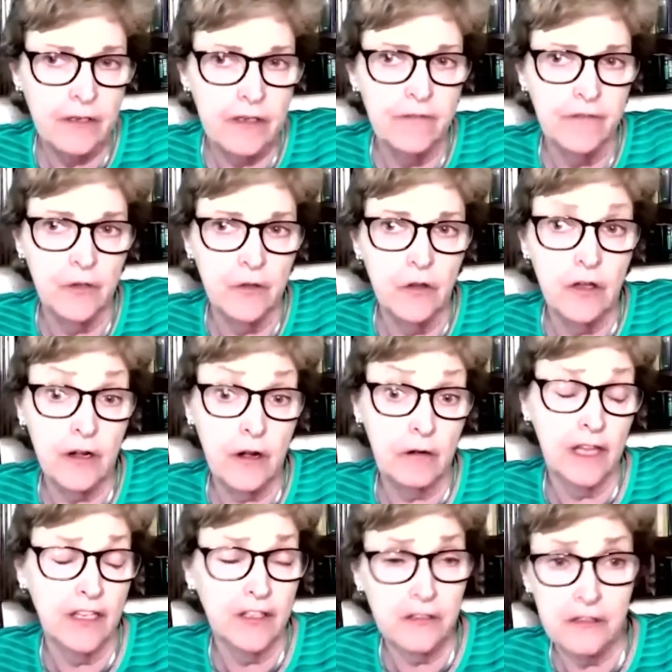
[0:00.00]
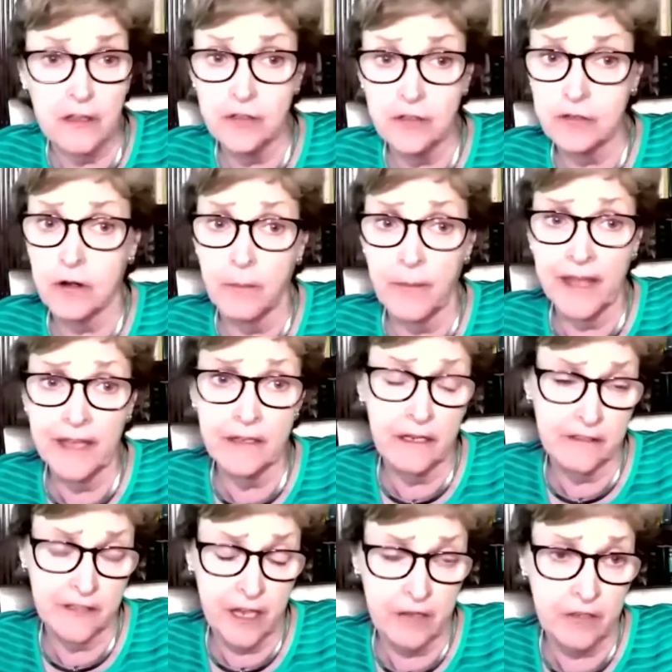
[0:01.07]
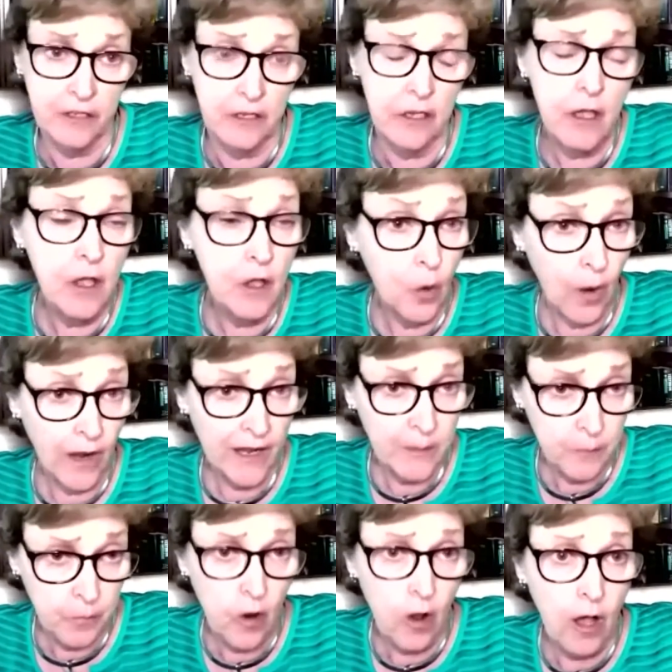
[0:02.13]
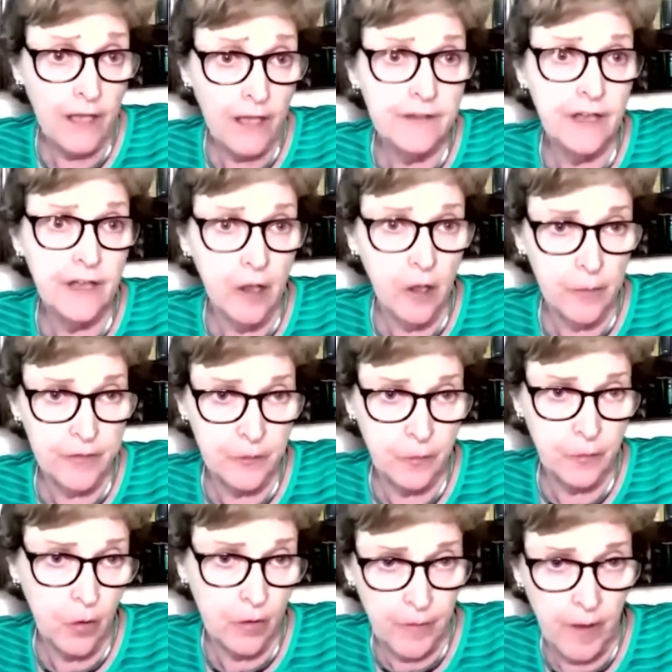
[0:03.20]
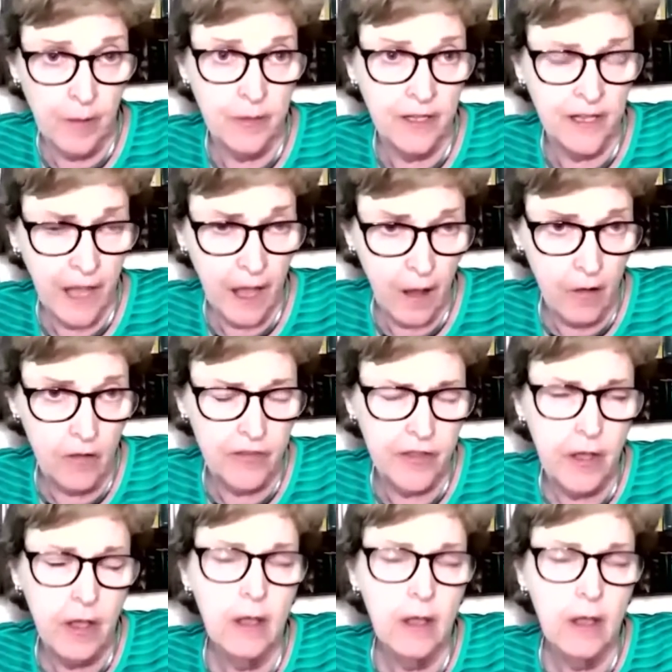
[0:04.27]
If you look at our legislation, our mandate is actually quite broad to help support public health,